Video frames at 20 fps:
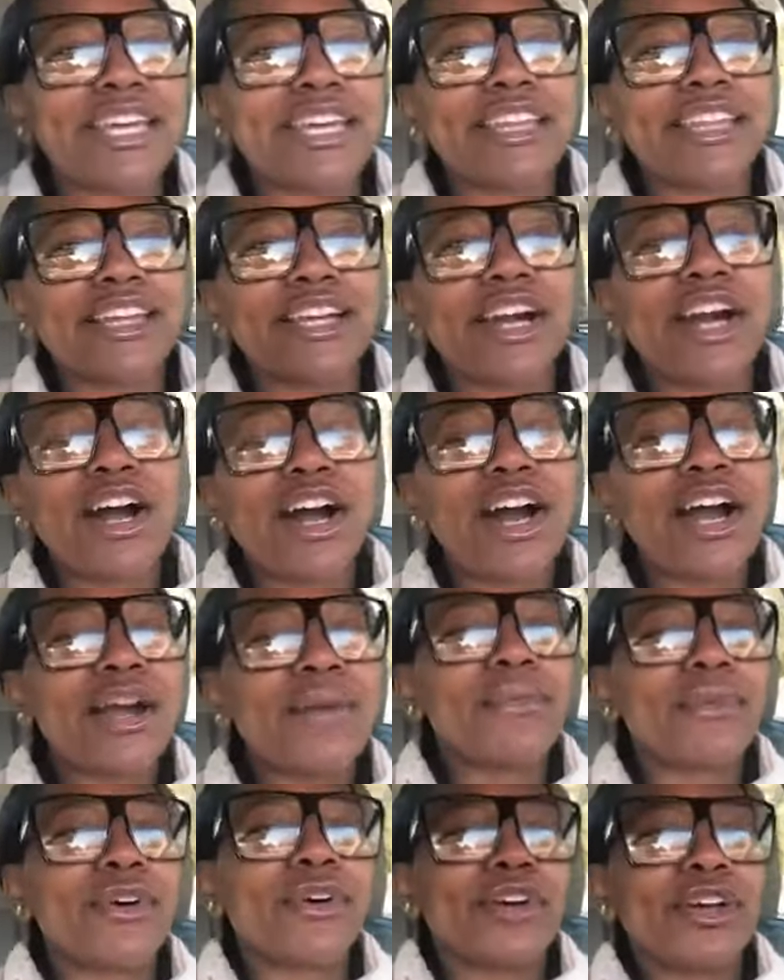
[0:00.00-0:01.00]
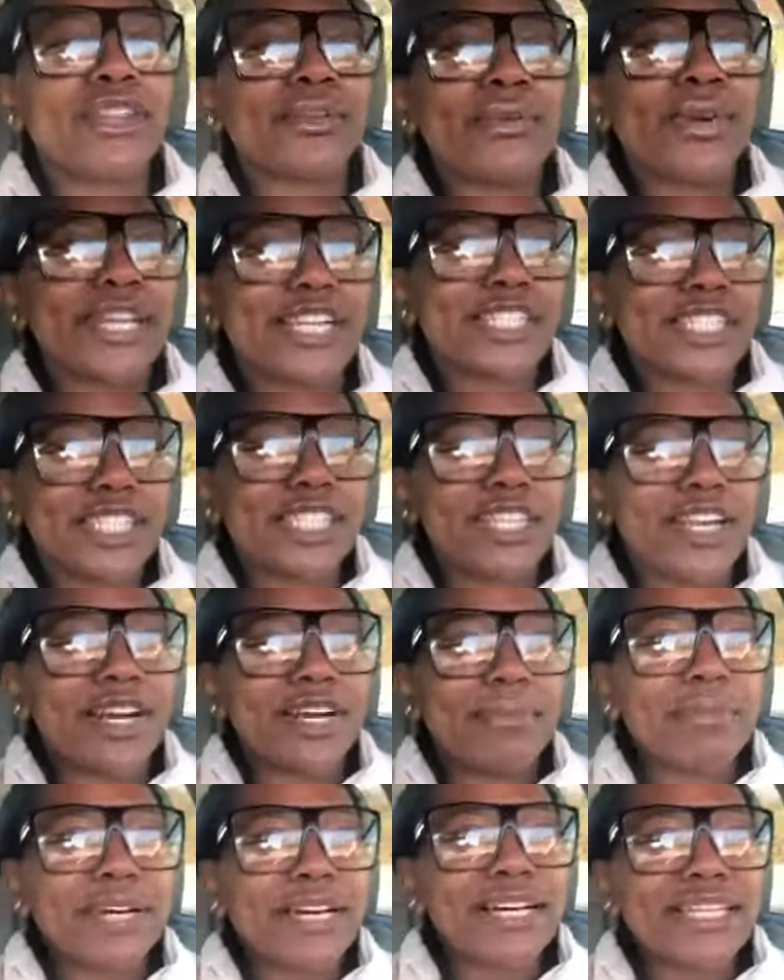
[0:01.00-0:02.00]
in the car we're on the way to
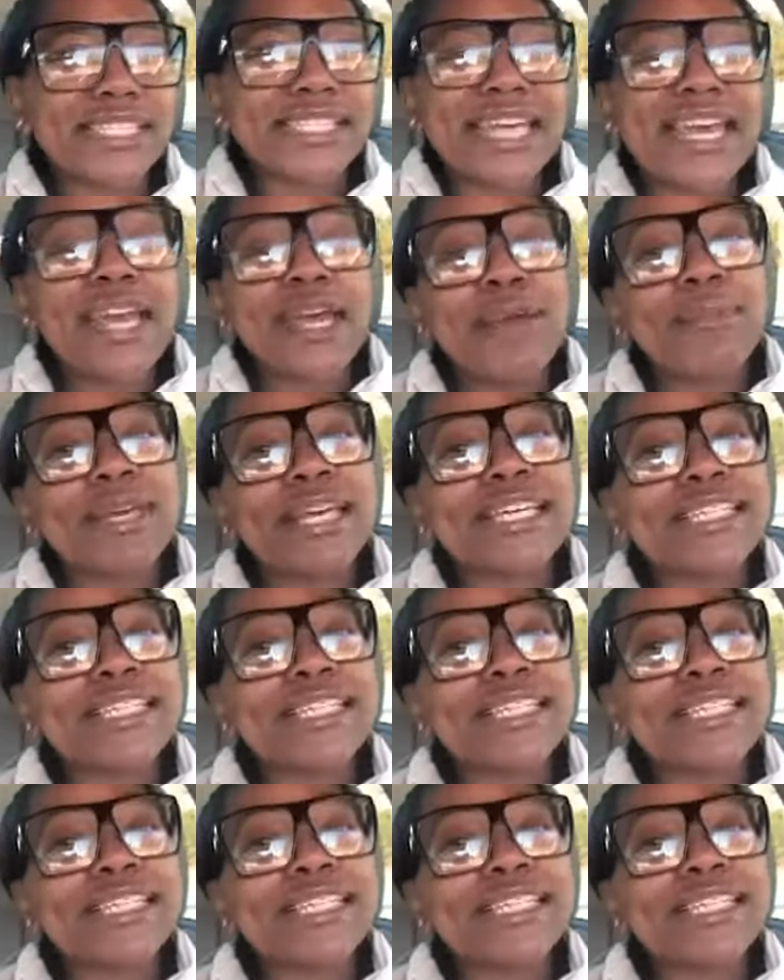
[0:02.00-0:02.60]
starbucks because